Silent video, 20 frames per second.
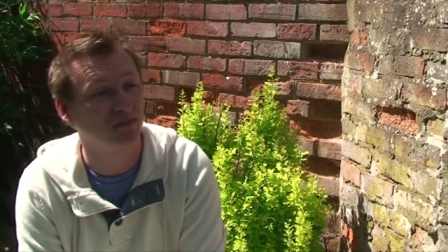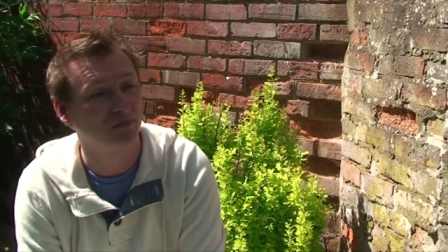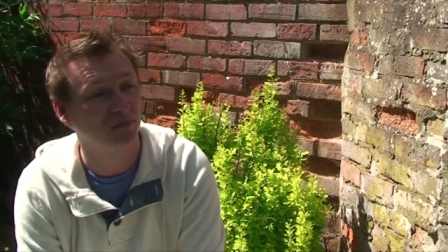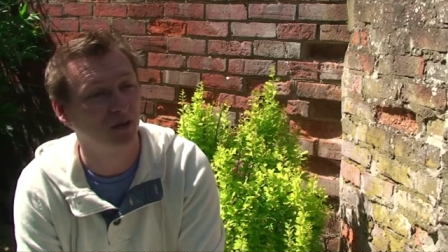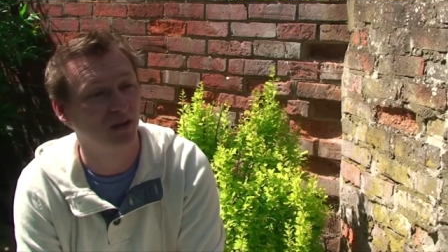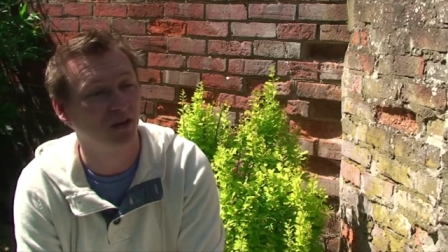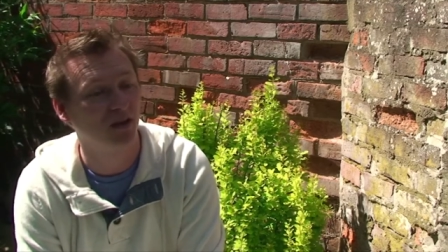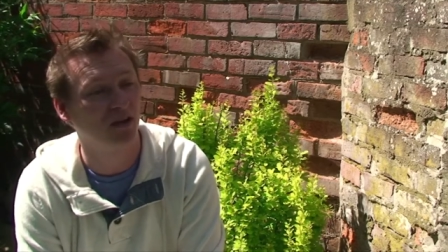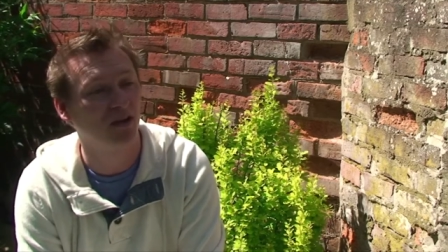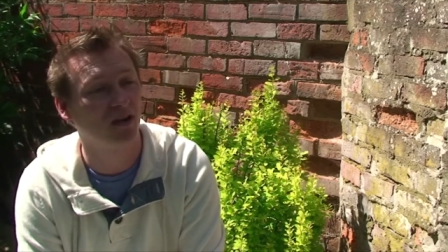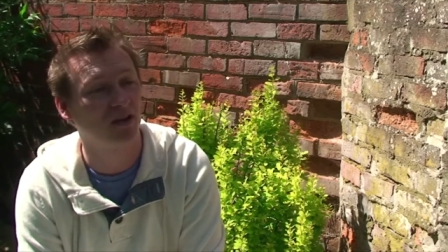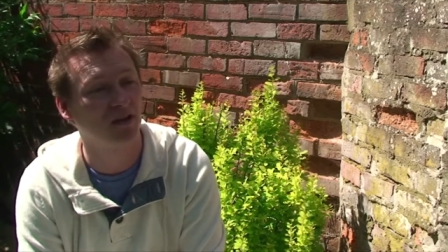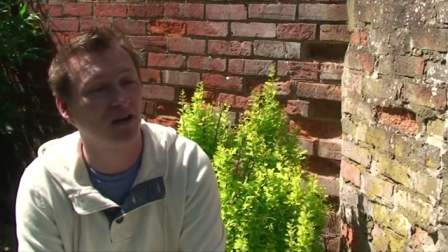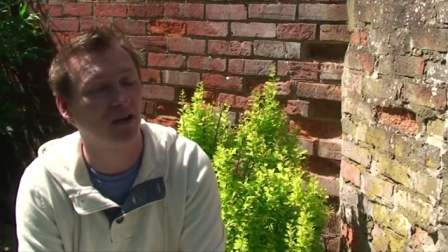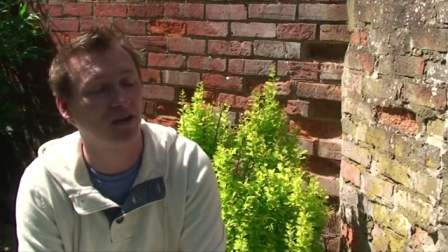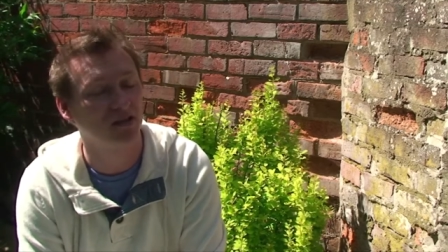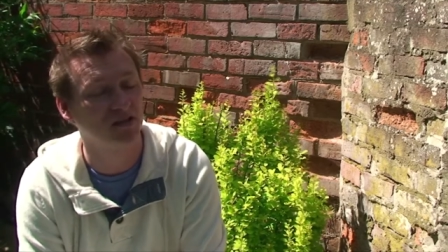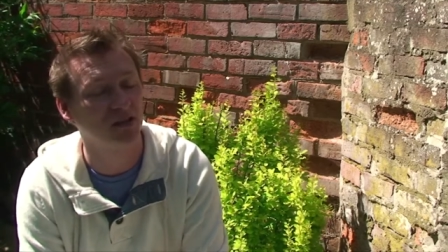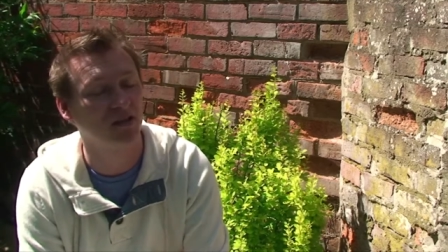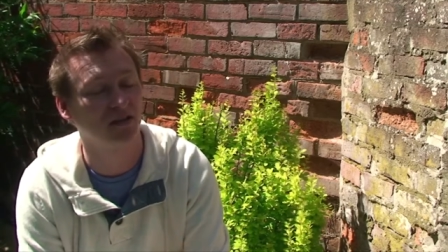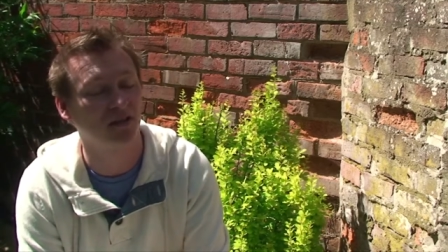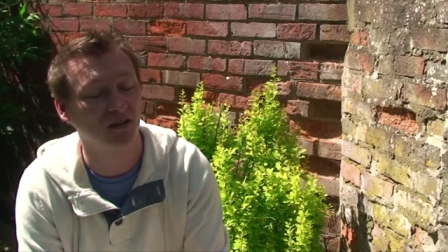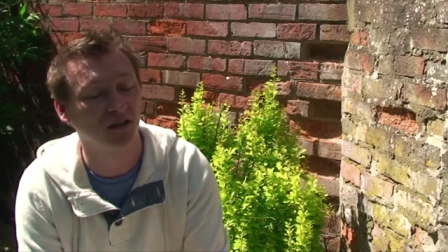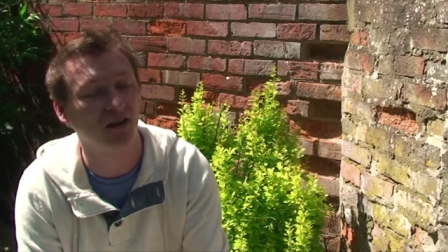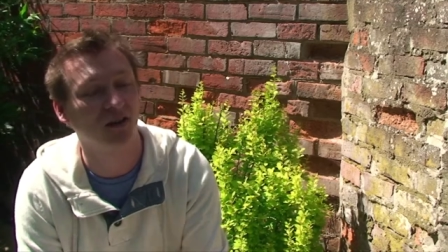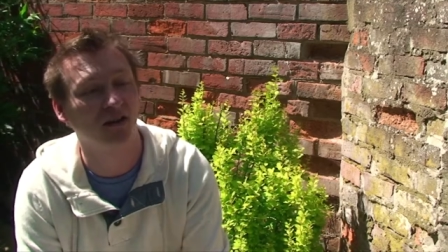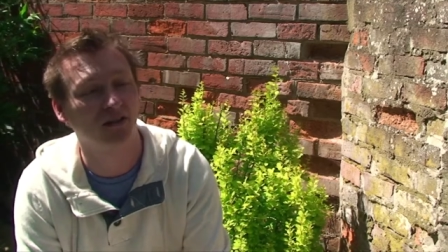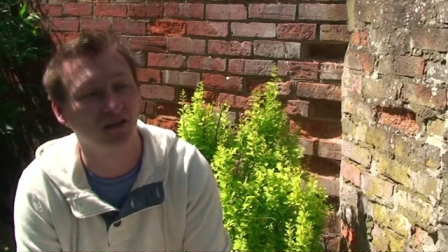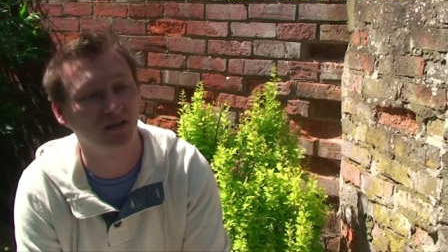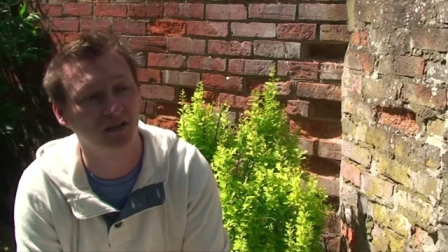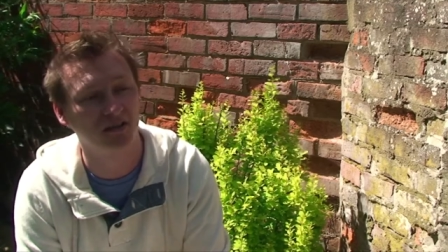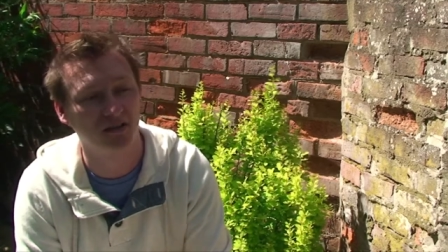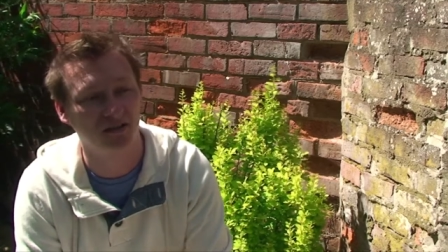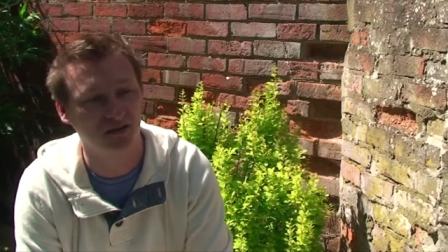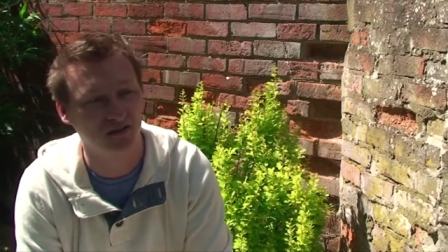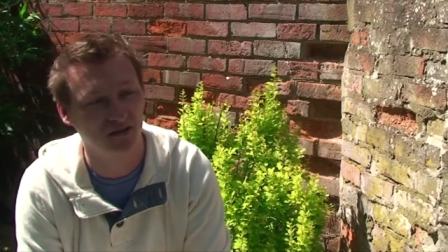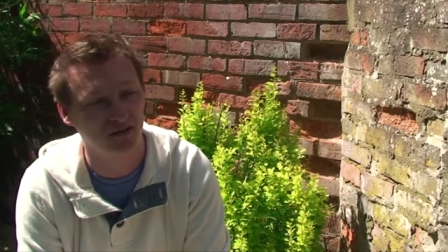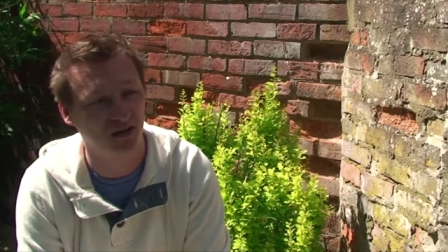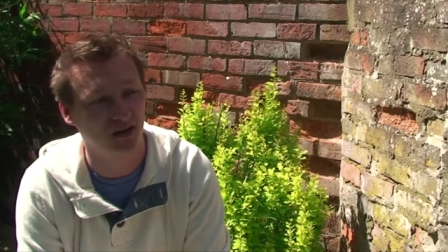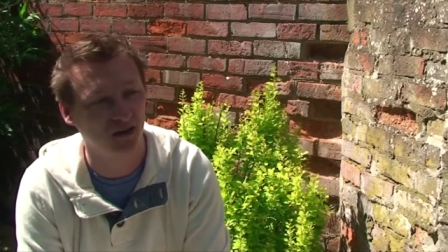I said that
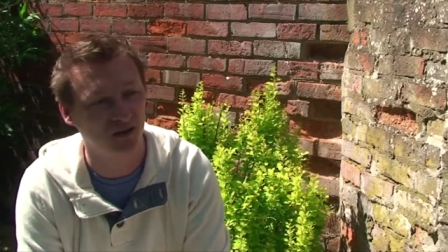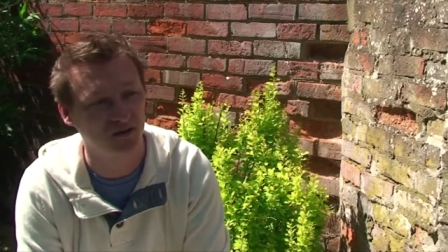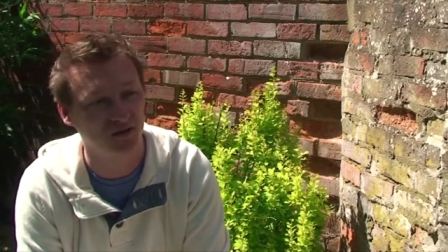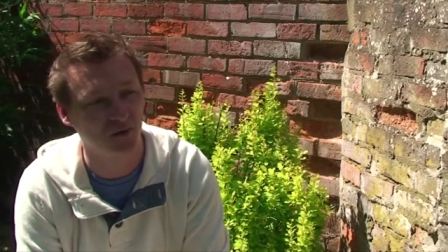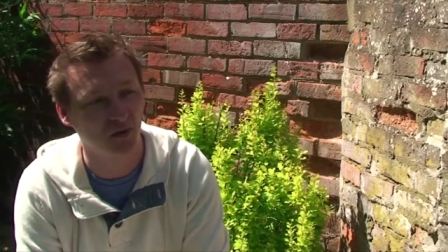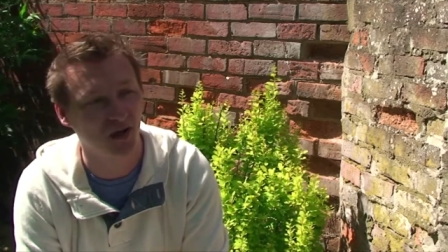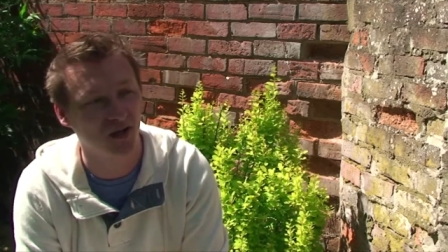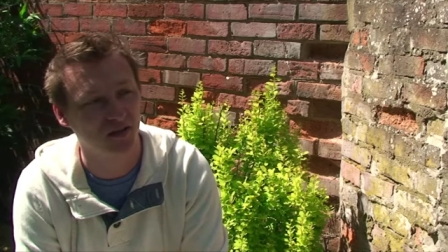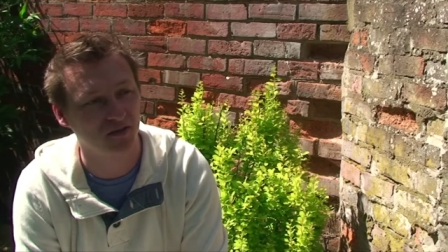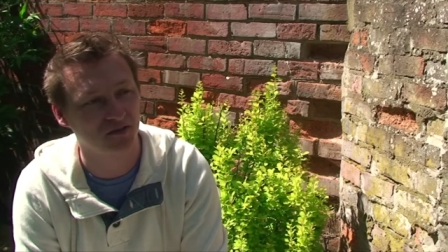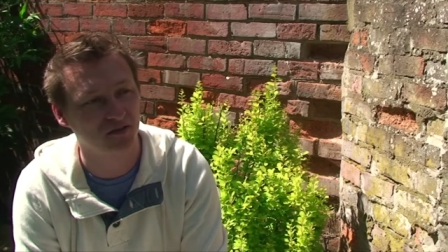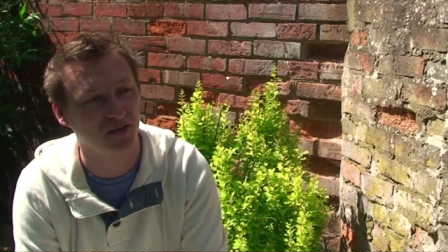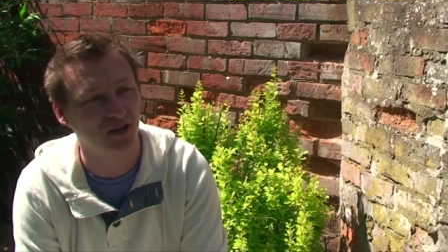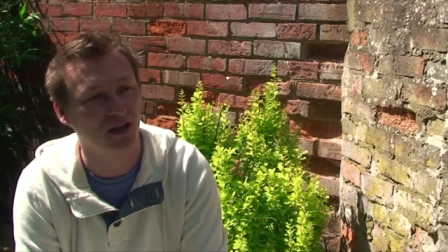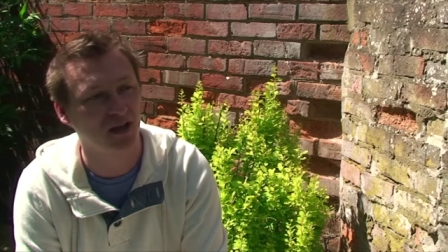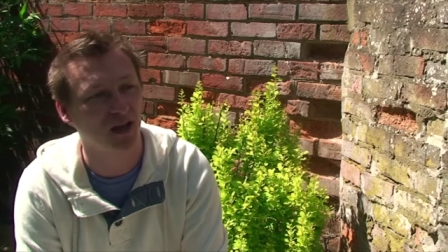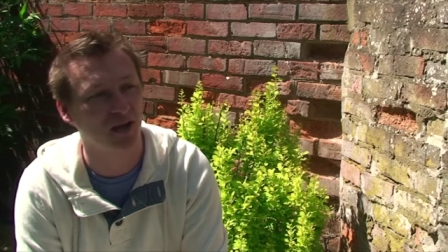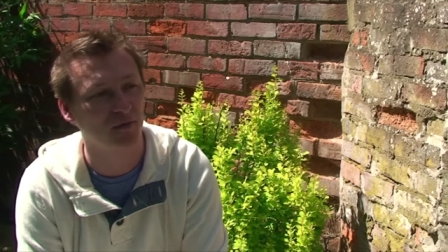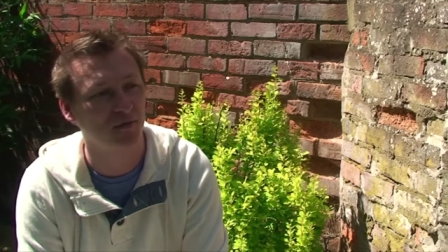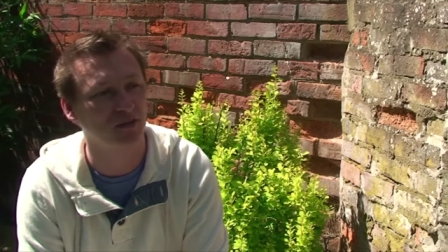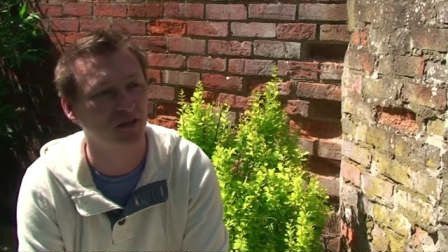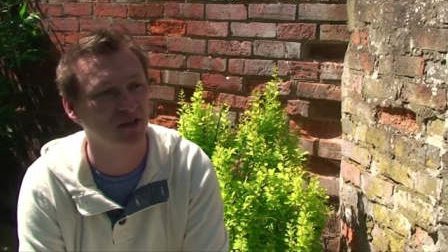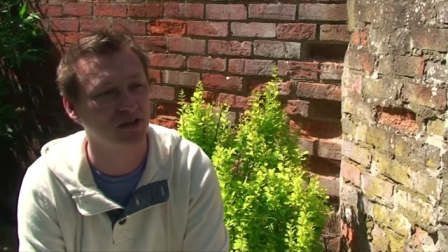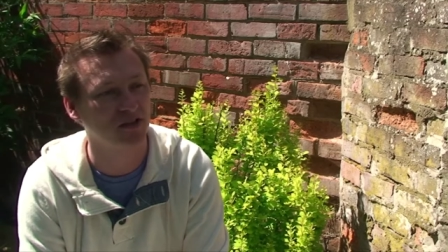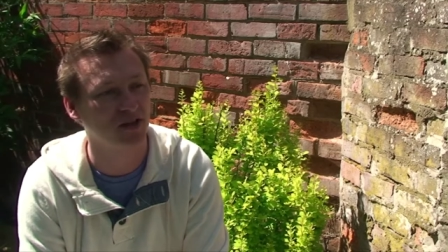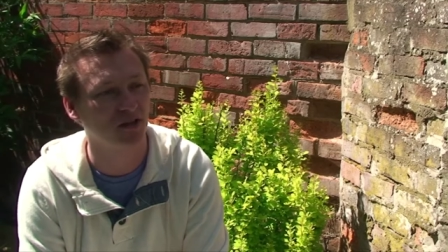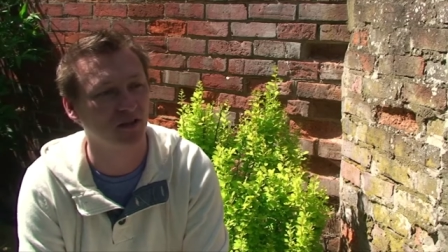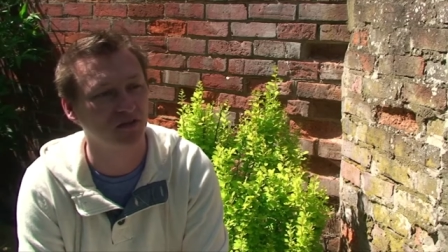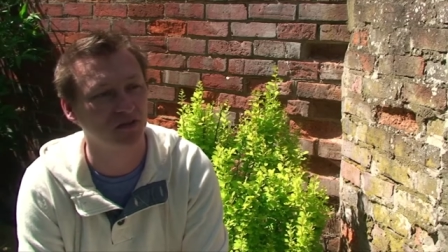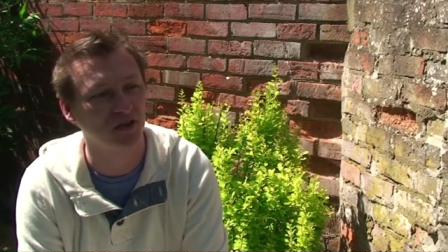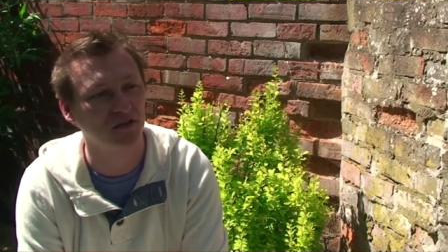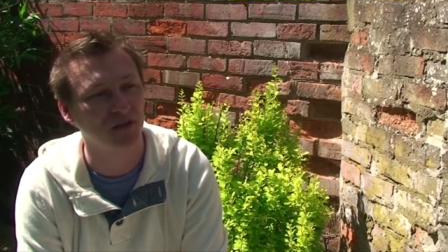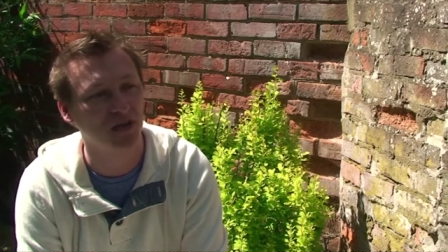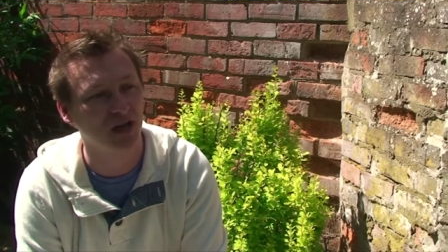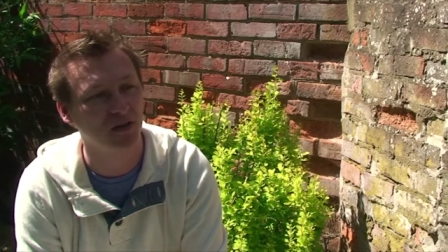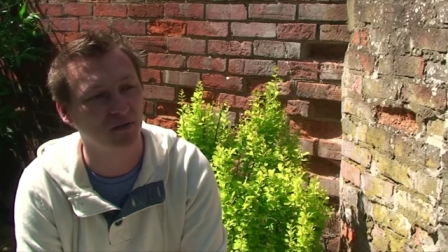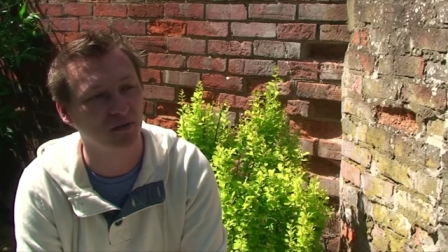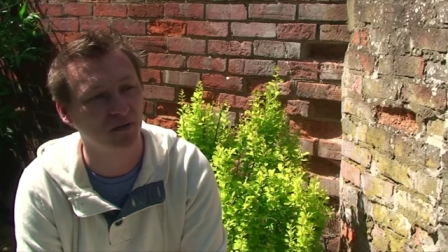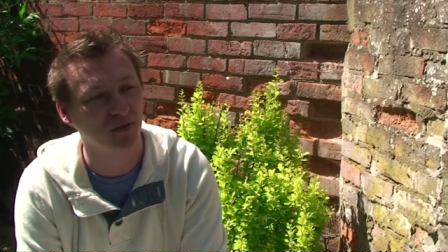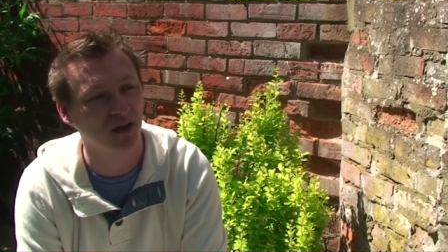I was aware this was going to happen. I said I was
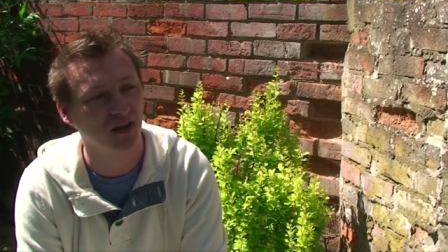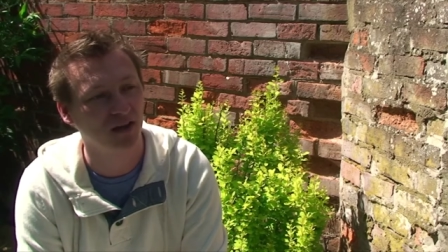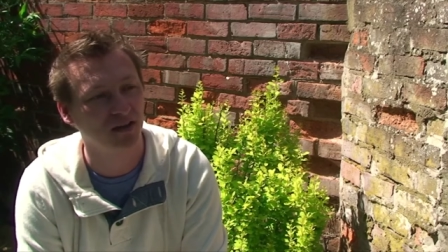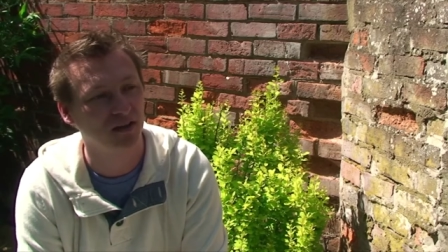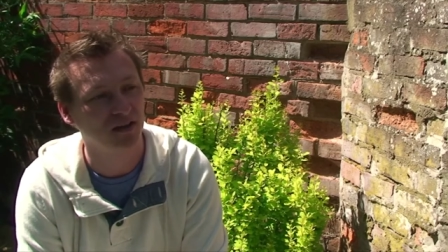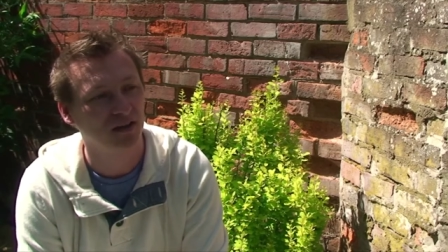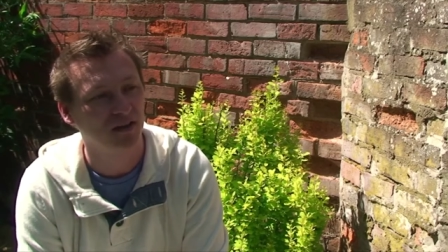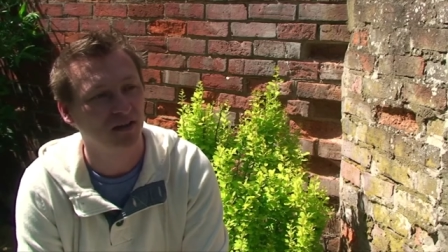okay with that.